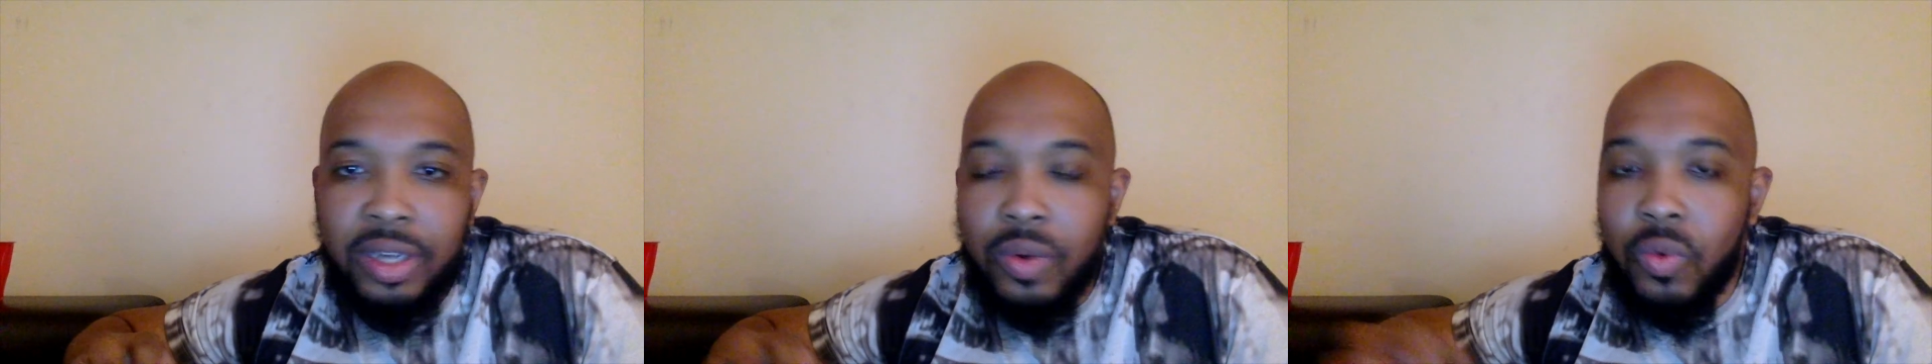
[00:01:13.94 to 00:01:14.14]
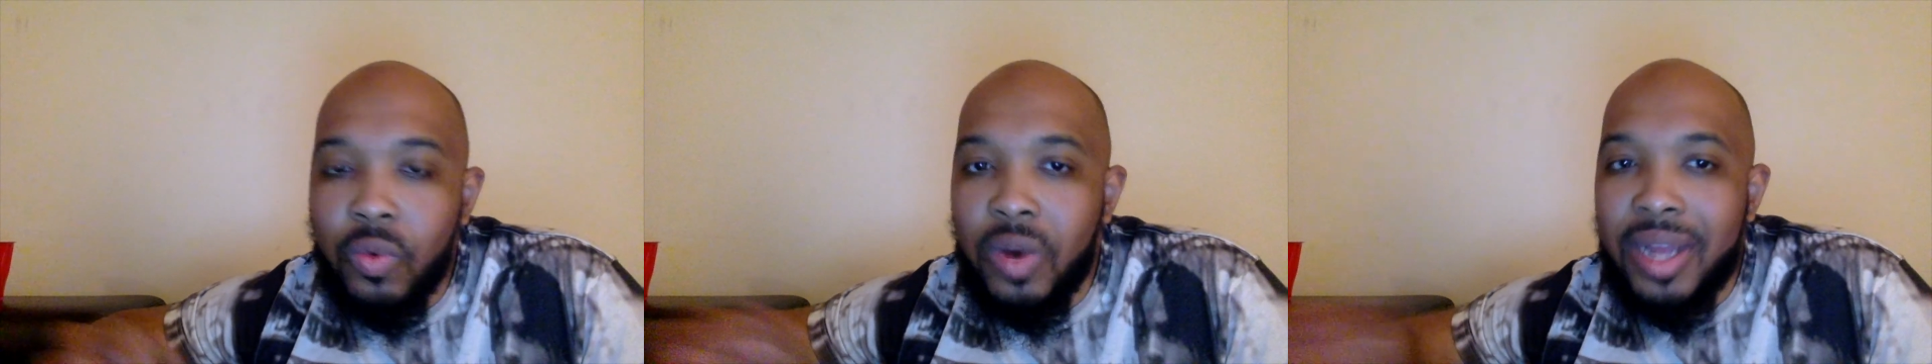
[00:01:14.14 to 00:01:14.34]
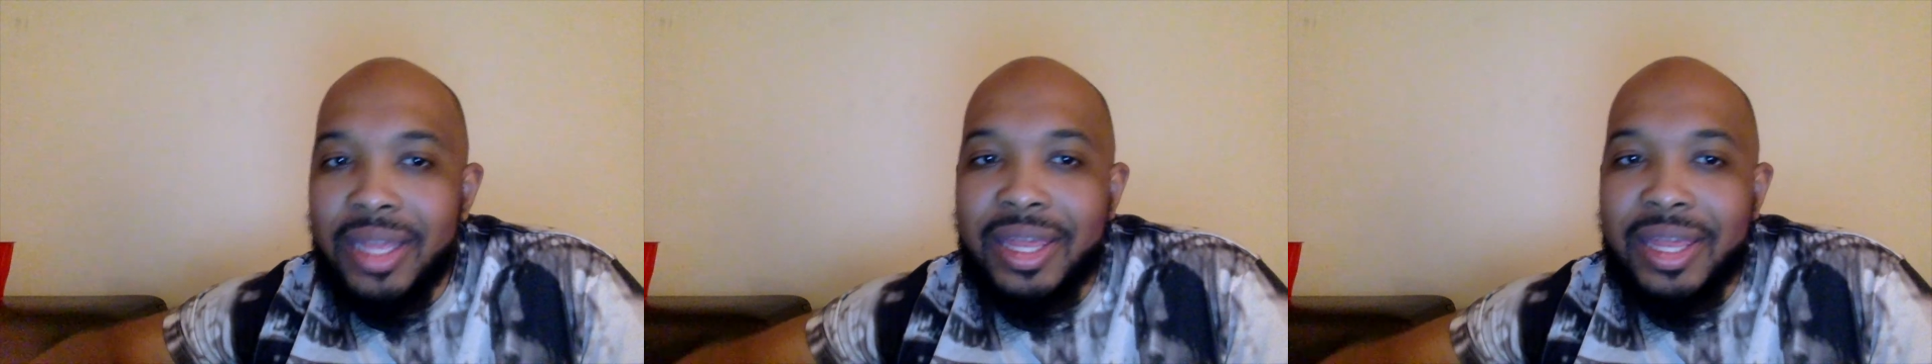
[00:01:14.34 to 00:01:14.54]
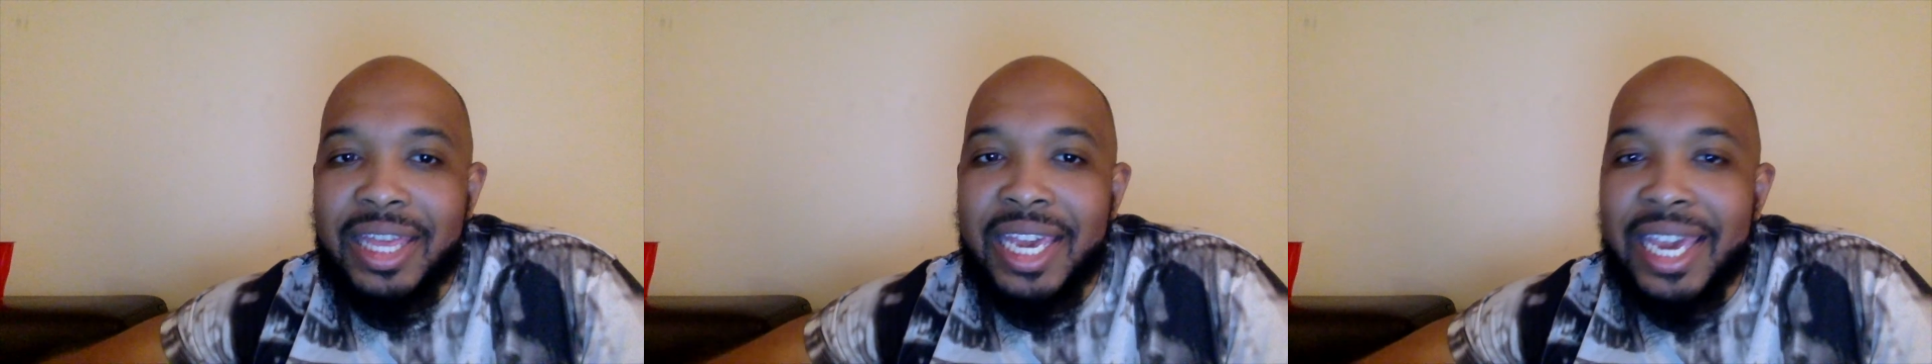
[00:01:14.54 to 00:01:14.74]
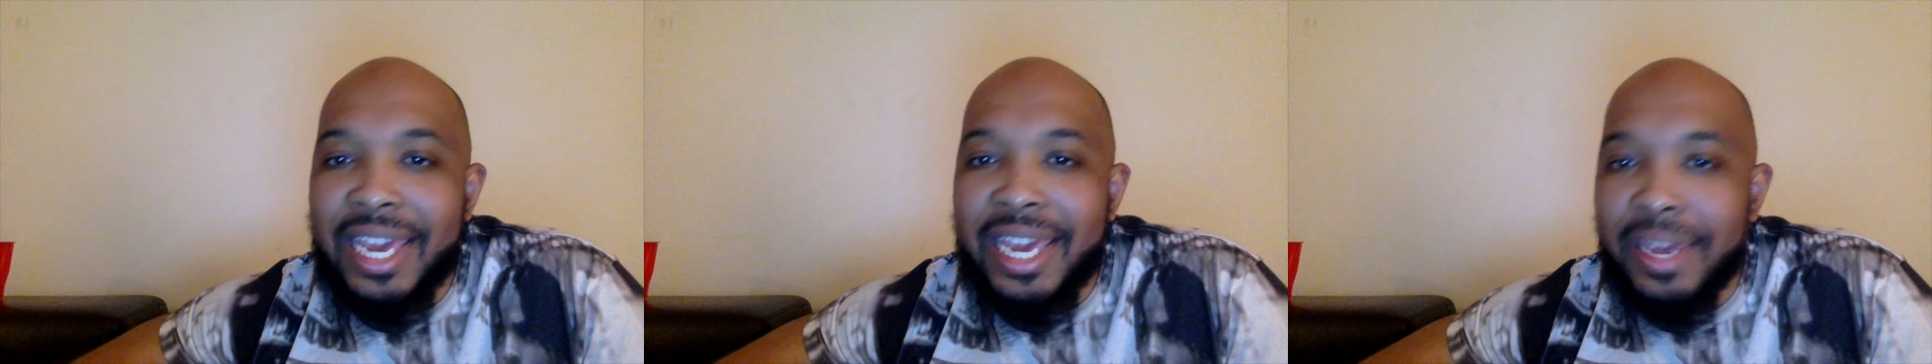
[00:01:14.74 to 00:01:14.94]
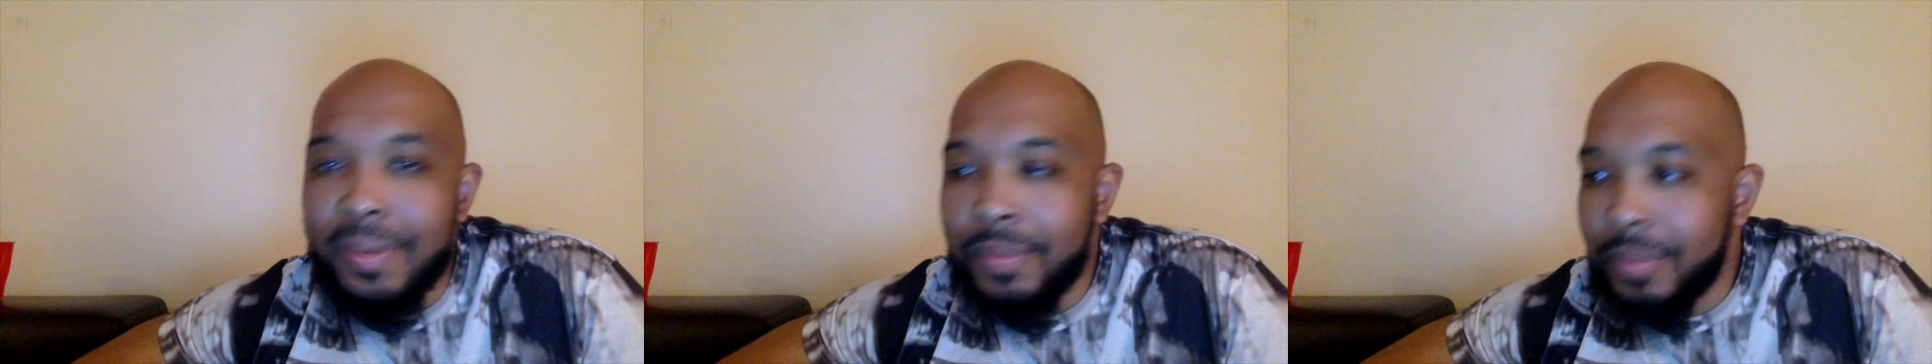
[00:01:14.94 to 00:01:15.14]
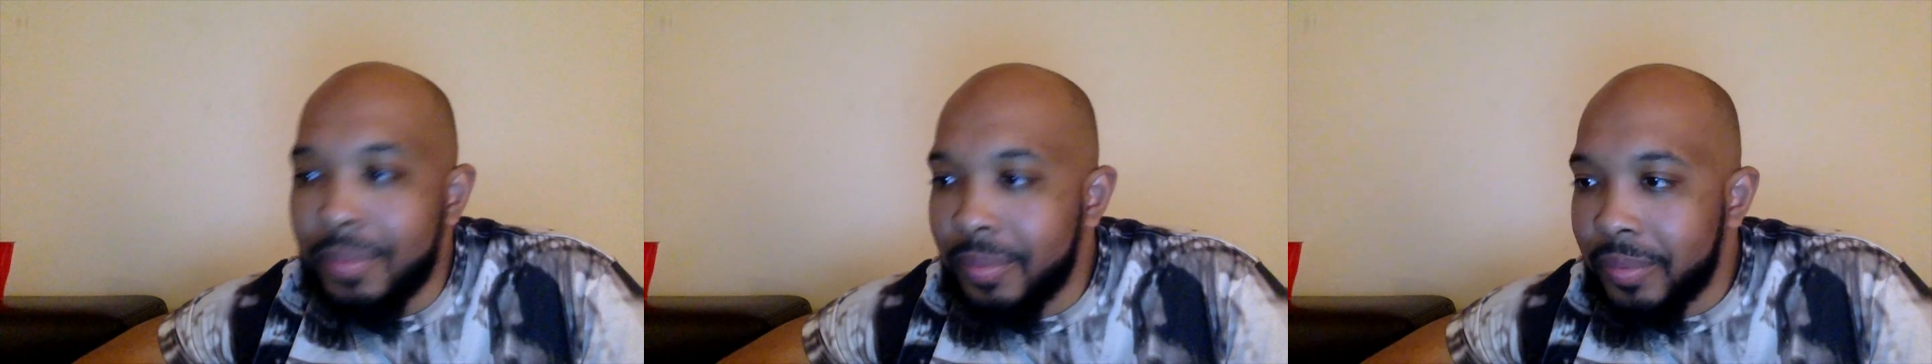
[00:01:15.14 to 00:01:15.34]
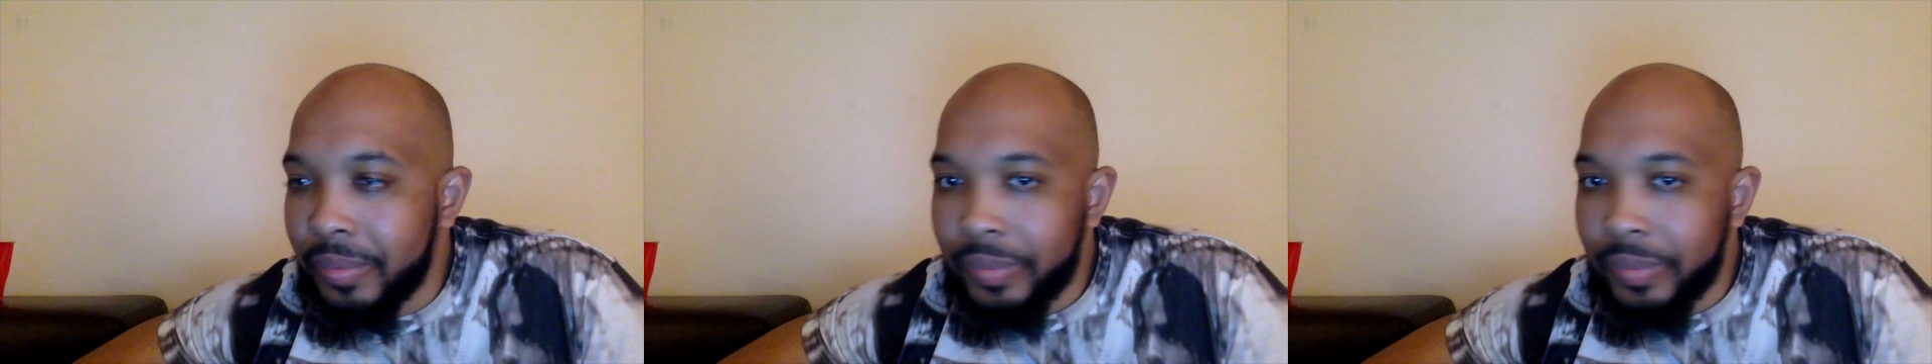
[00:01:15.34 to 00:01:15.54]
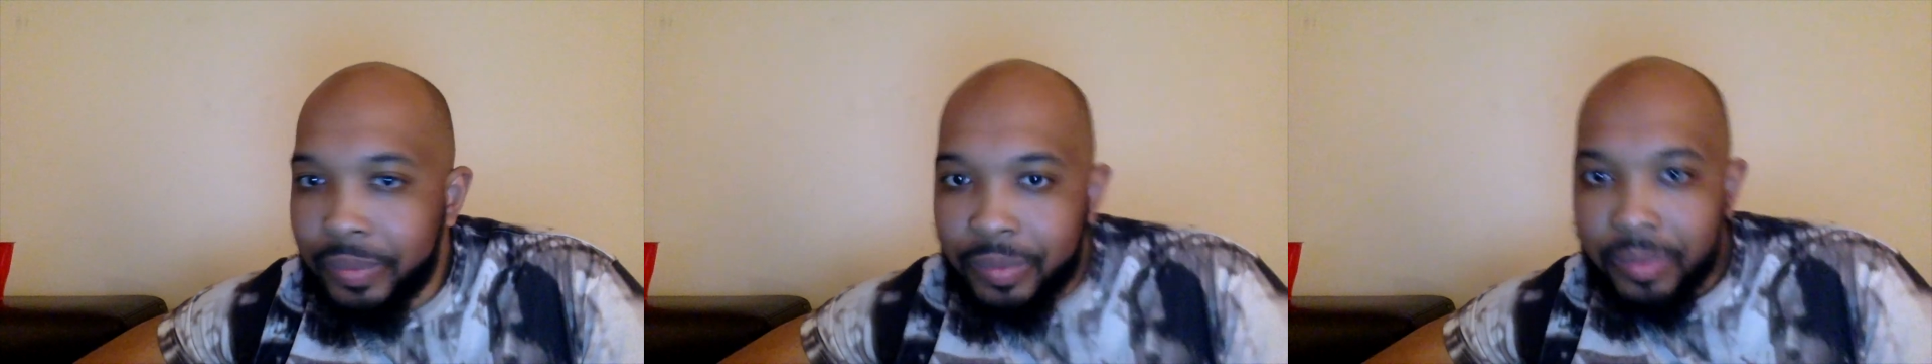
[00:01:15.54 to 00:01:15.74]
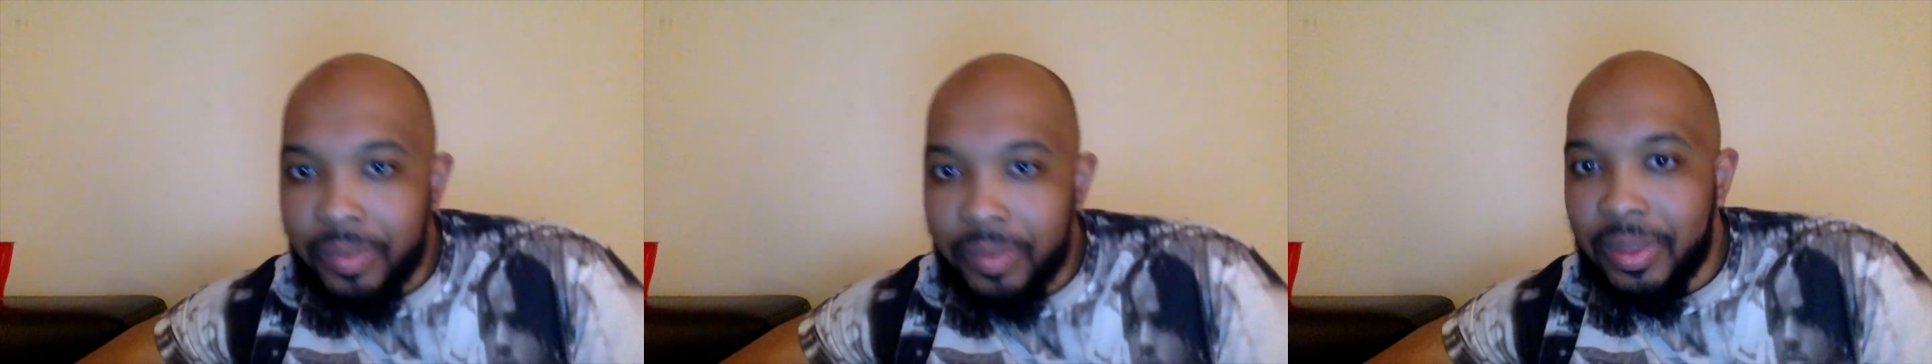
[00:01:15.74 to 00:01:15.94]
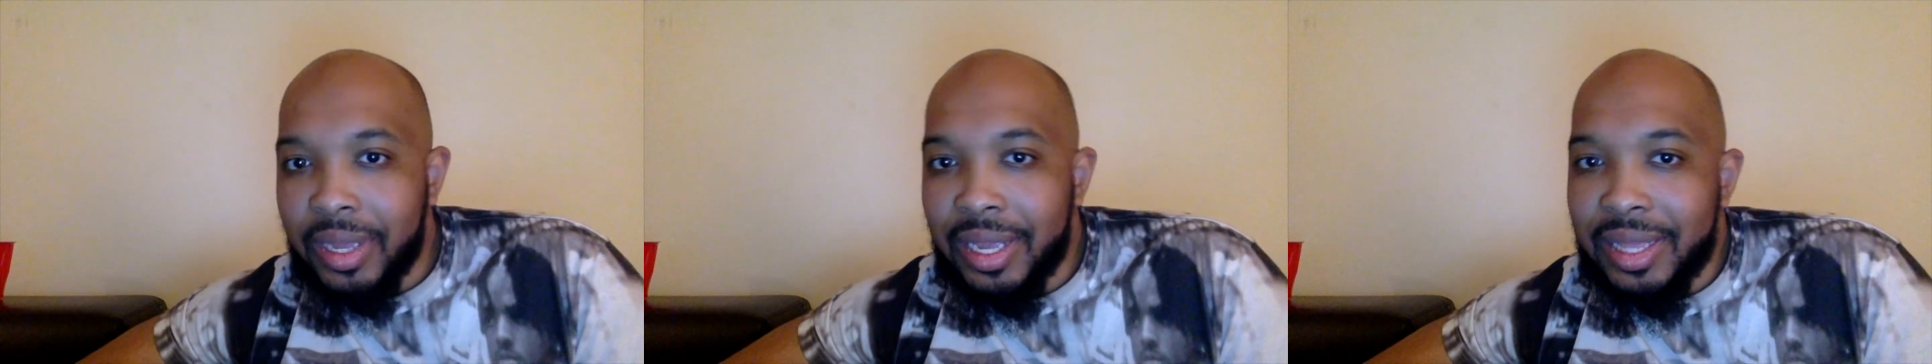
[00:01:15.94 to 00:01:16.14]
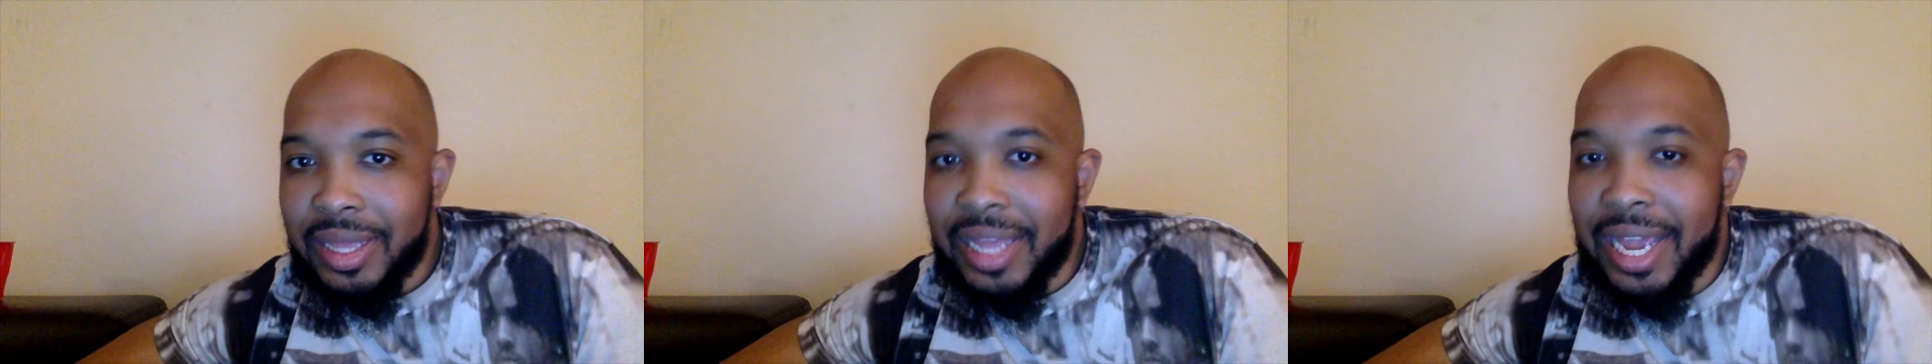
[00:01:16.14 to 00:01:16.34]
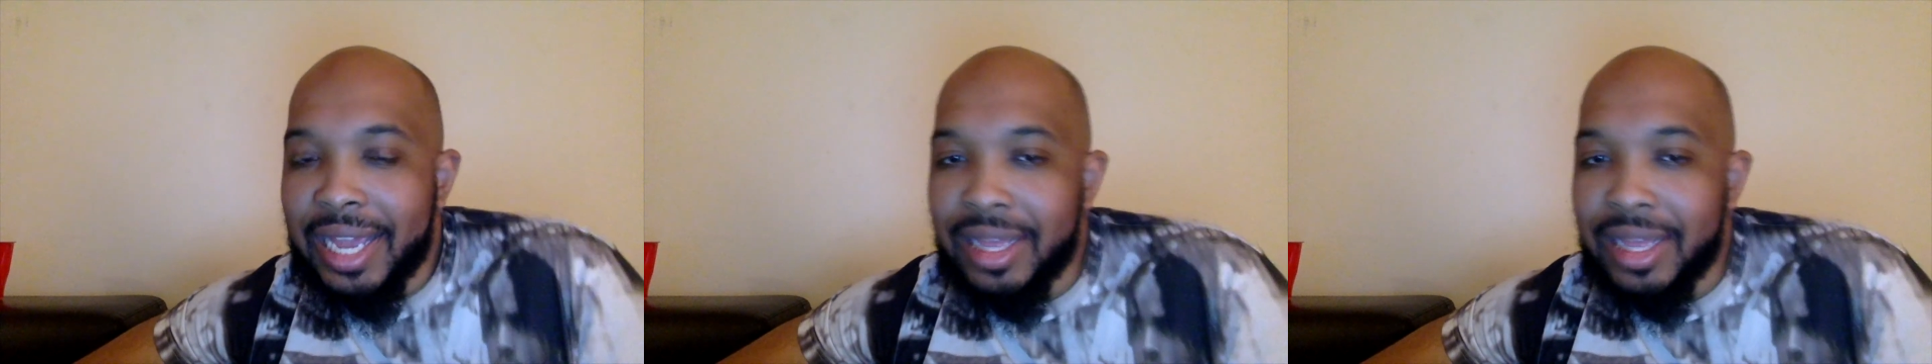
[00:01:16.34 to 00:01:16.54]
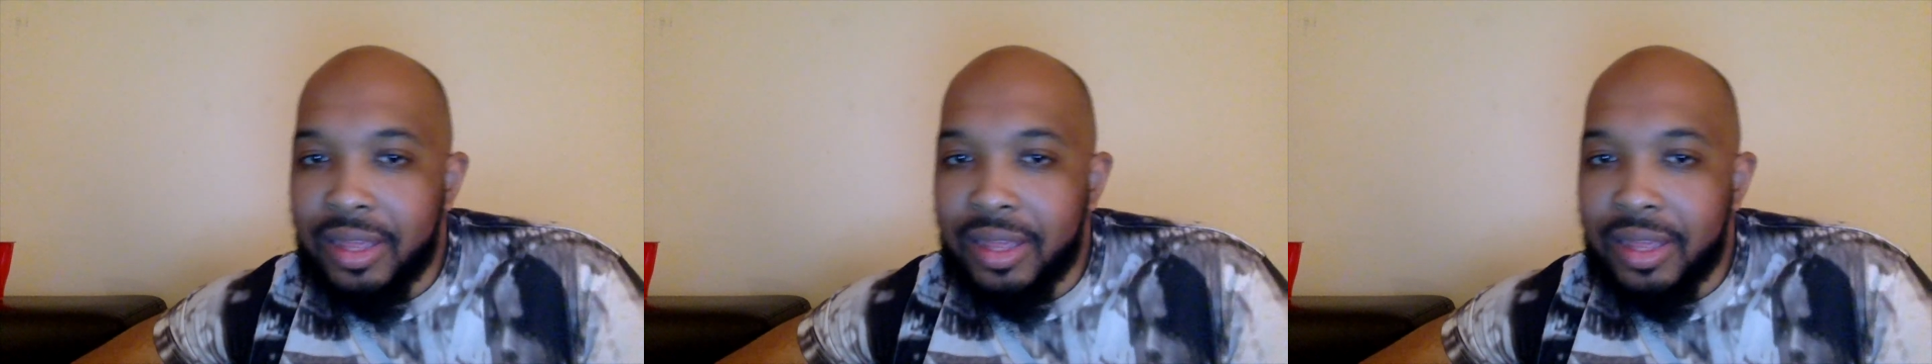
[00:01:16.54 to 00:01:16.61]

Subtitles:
One thing that